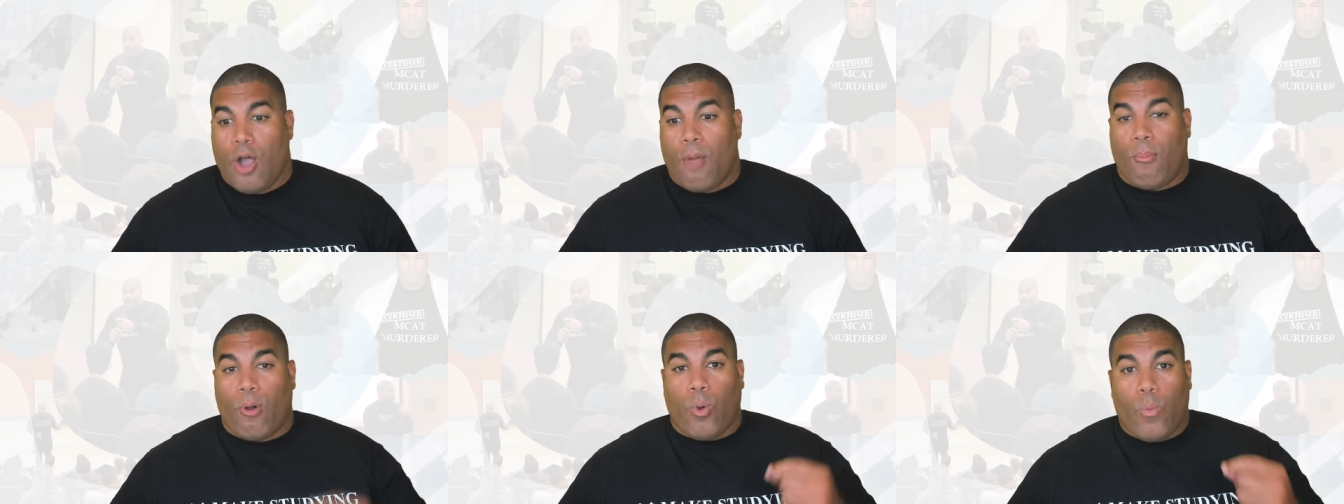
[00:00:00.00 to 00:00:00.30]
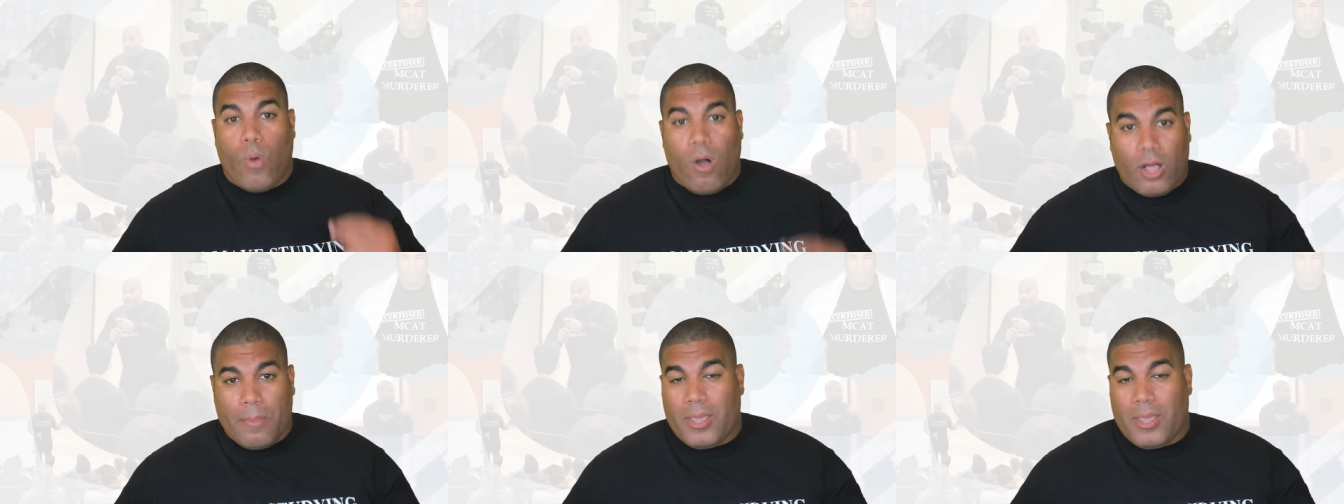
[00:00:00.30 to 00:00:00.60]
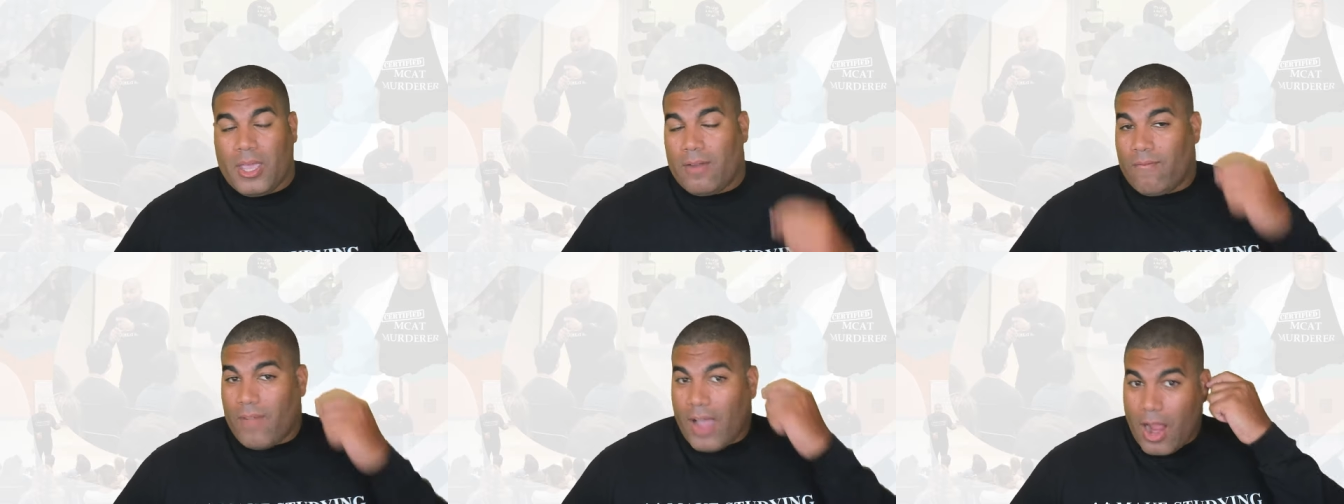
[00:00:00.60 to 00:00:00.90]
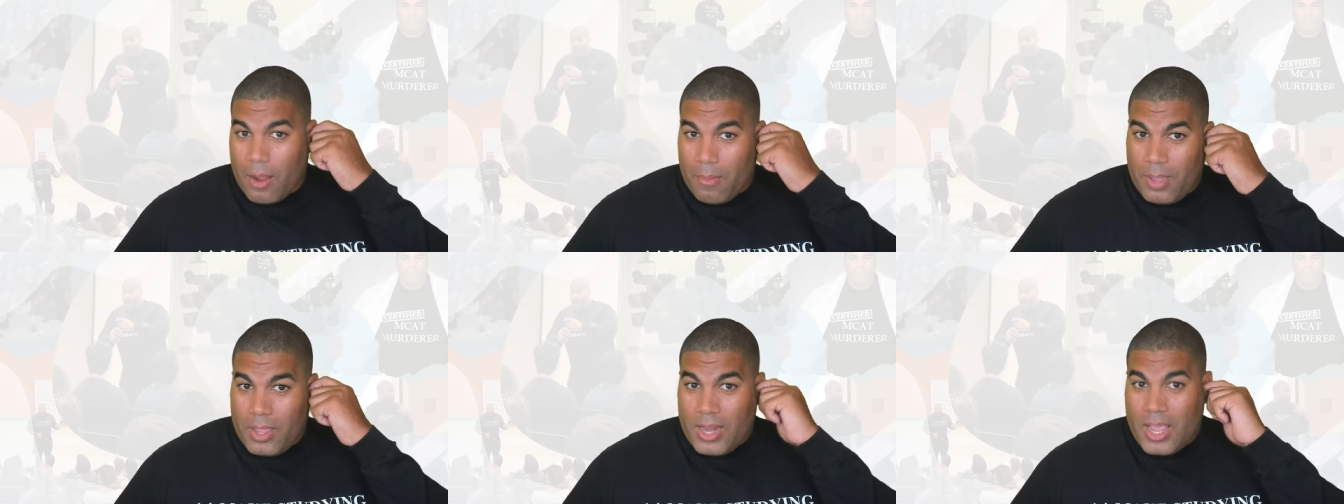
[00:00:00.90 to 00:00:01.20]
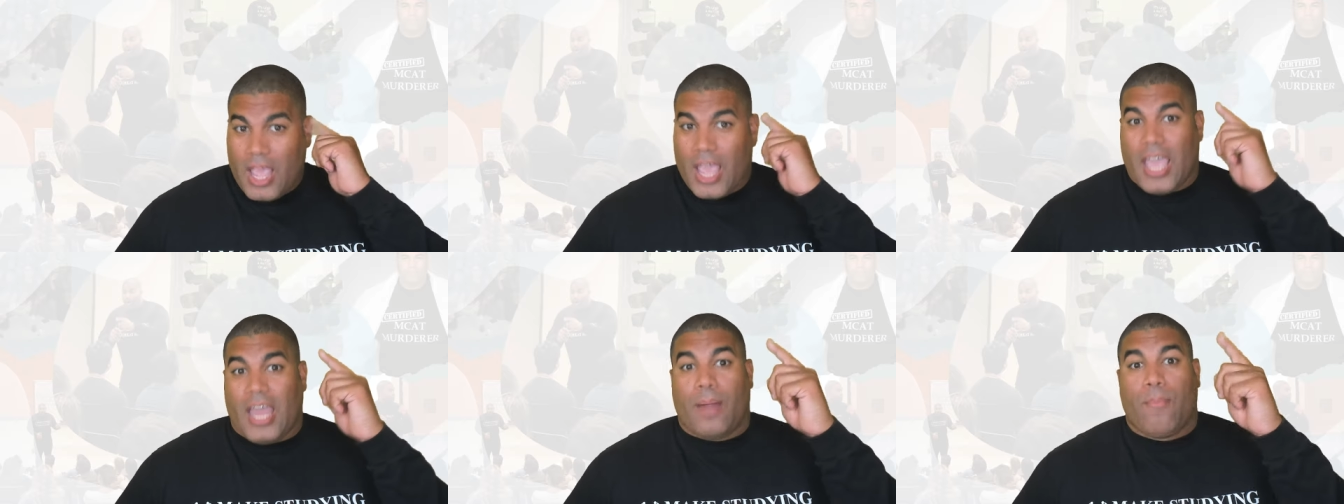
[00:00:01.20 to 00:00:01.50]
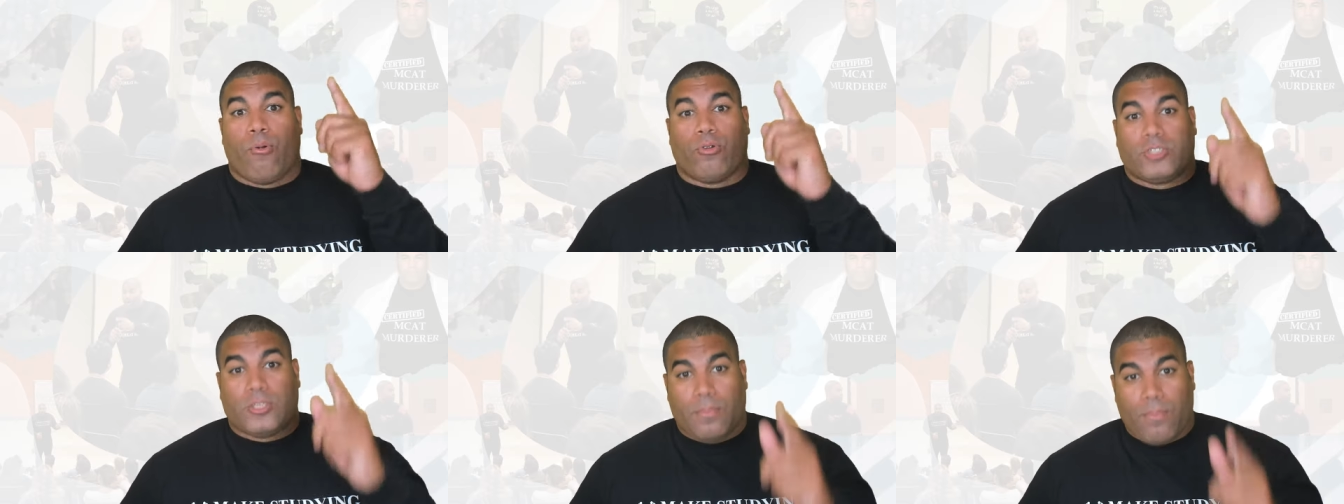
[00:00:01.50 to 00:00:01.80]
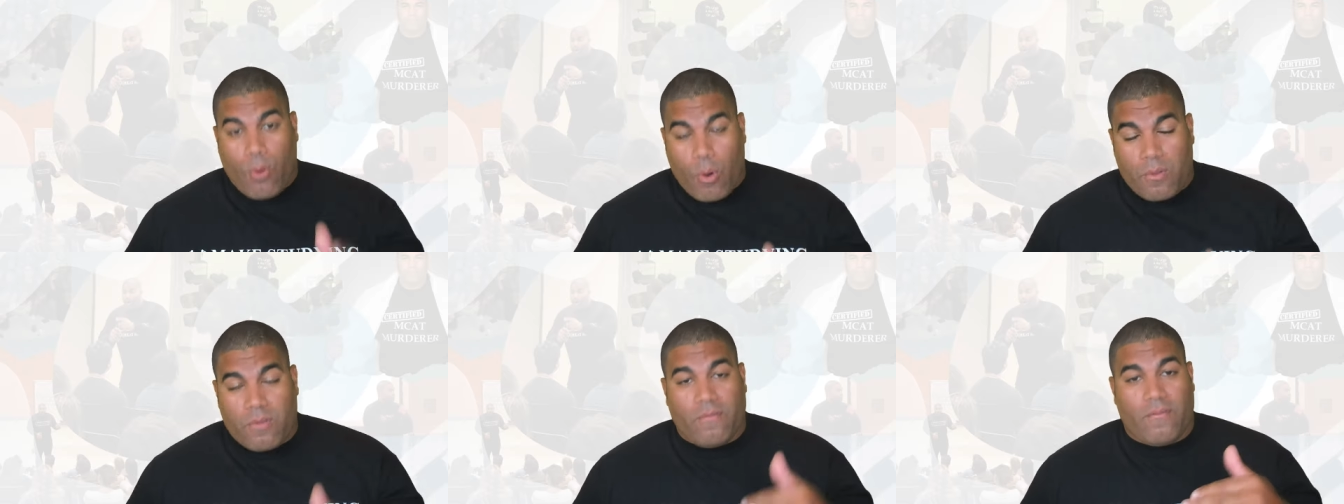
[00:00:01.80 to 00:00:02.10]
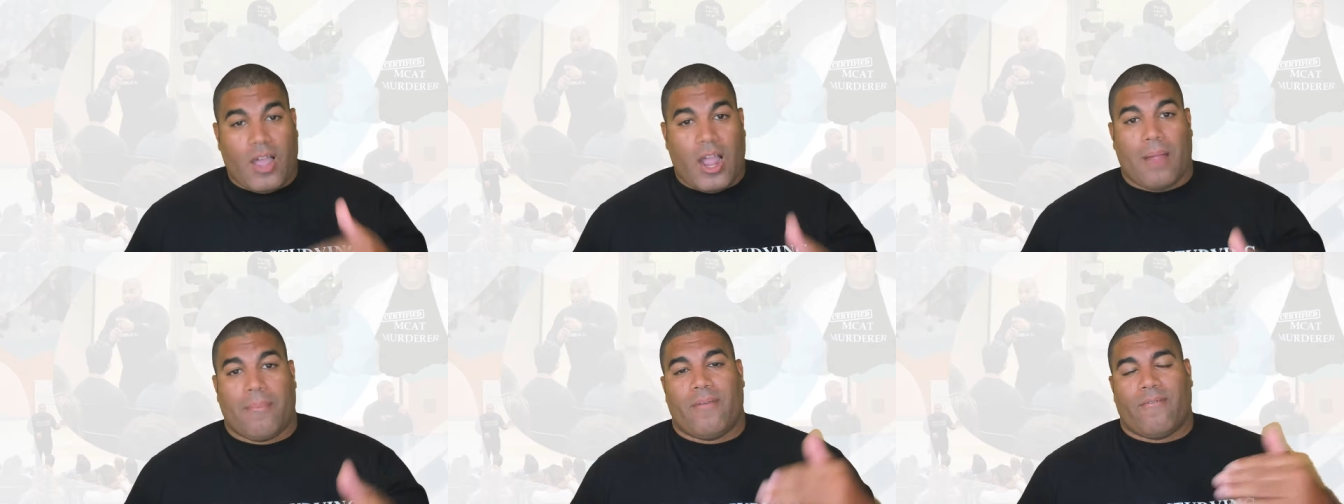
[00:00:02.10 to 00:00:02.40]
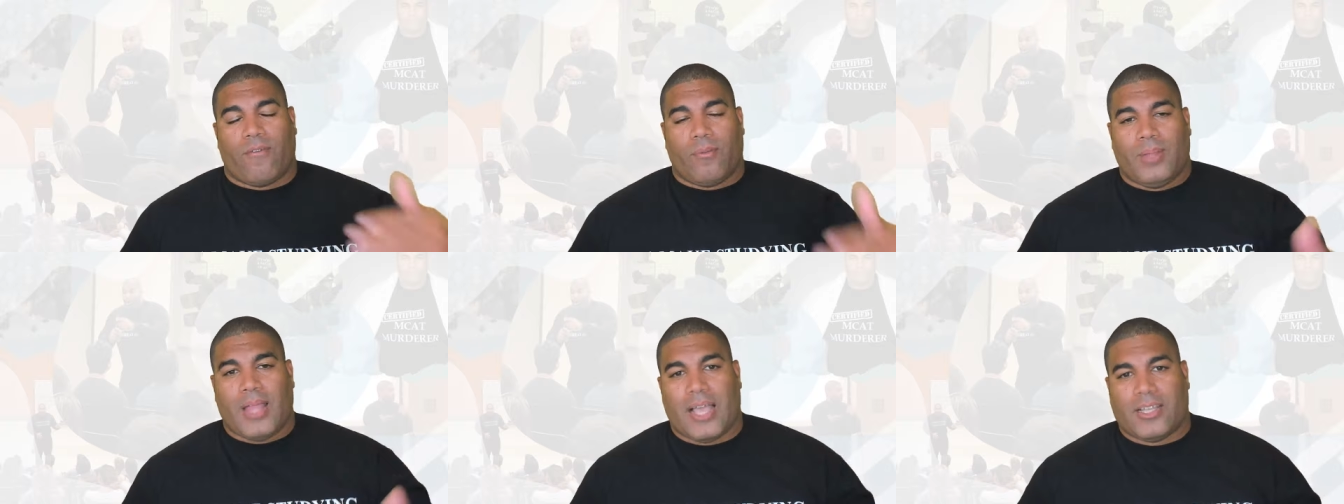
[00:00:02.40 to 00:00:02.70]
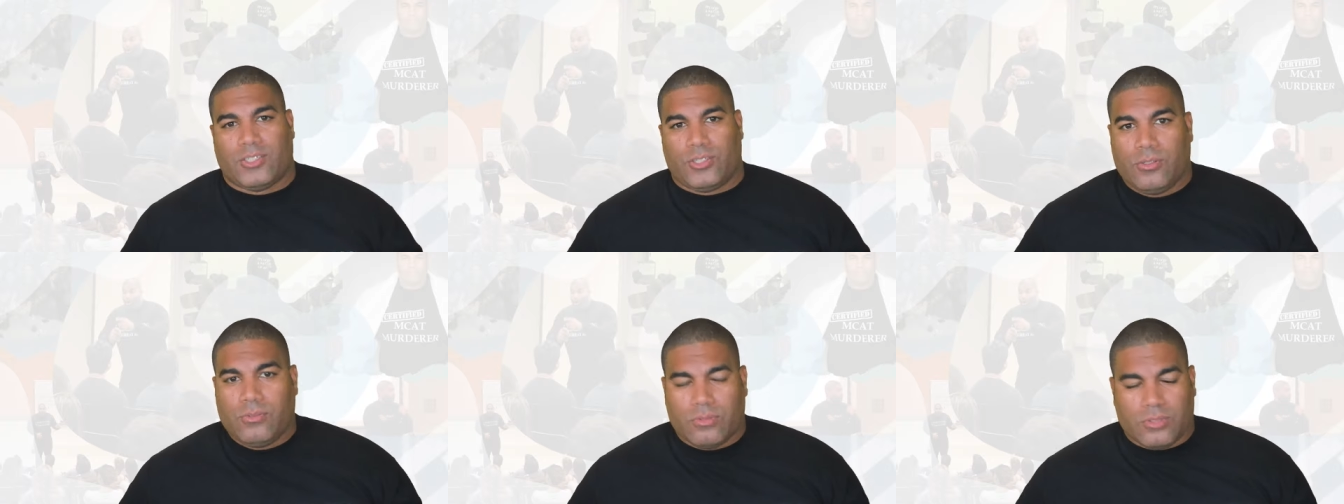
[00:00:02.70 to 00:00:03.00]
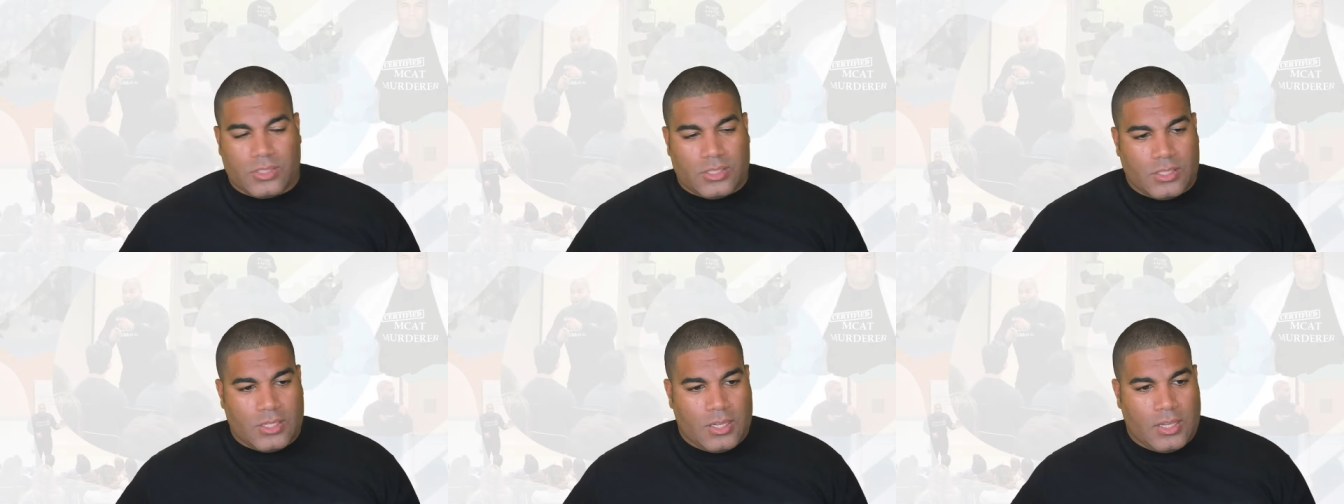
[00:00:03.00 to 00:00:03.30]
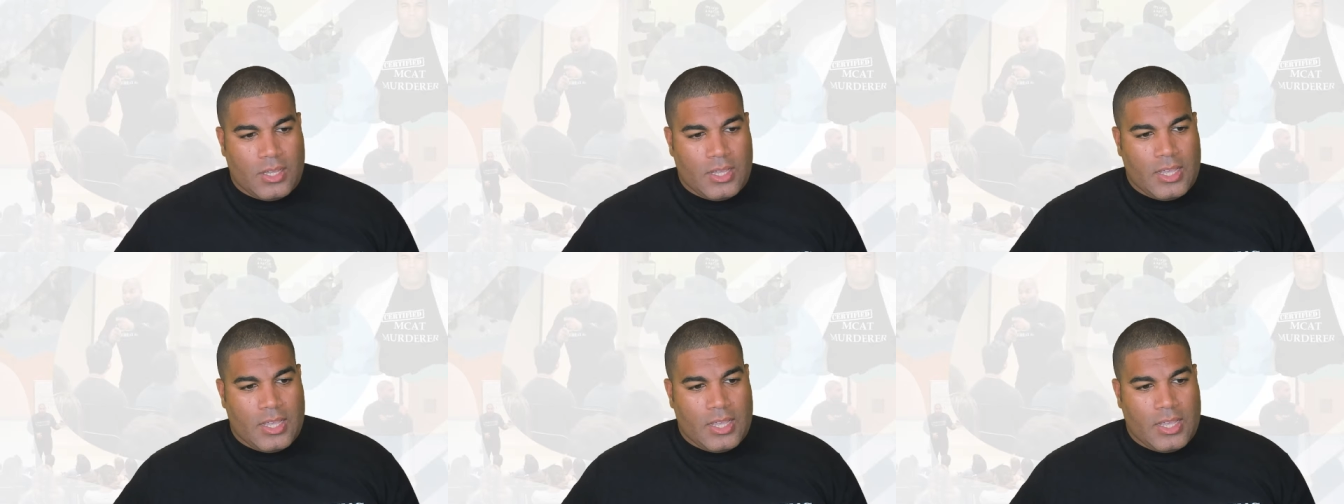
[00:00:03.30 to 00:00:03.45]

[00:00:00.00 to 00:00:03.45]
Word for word: more welcoming environment, and a more supportive environment for black students.